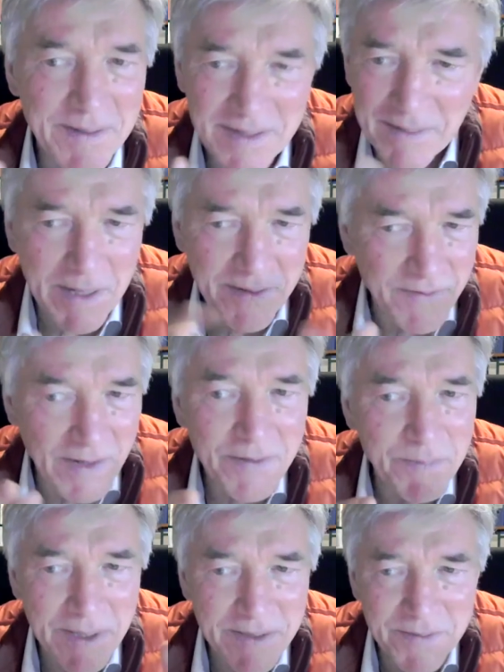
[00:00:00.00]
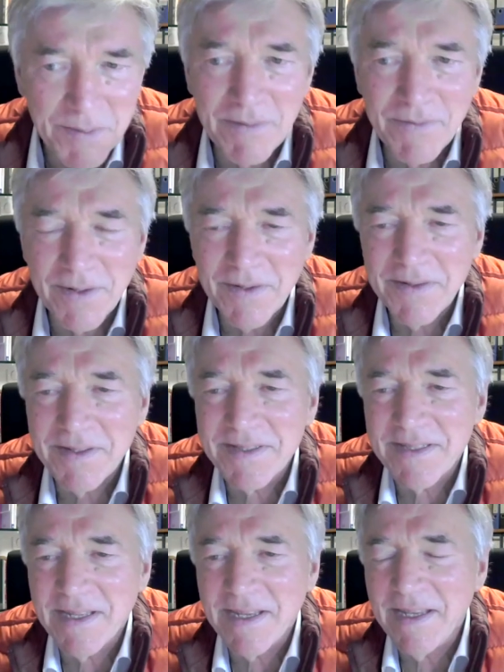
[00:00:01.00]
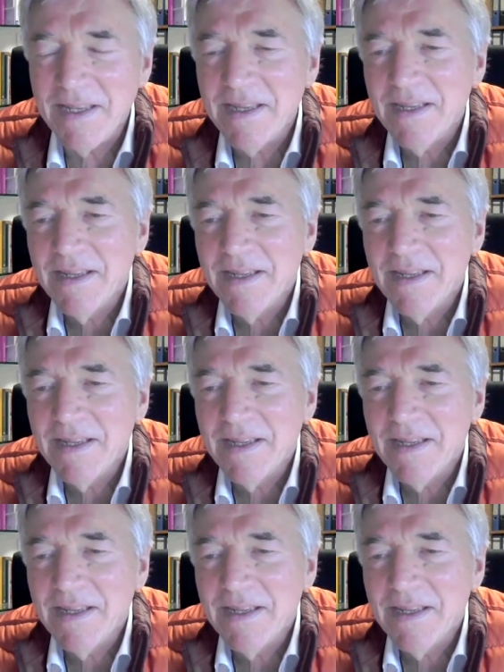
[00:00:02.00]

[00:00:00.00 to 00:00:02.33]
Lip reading: about 12 o'clock this day,